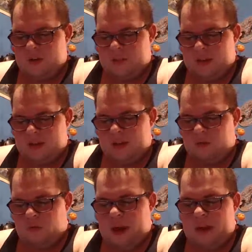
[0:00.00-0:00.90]
Abyss
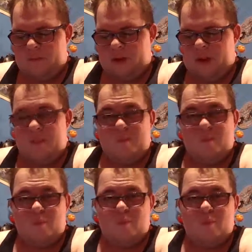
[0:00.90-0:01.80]
and Raven,
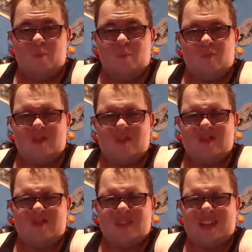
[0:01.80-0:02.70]
which
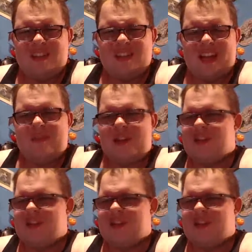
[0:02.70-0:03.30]
was his last match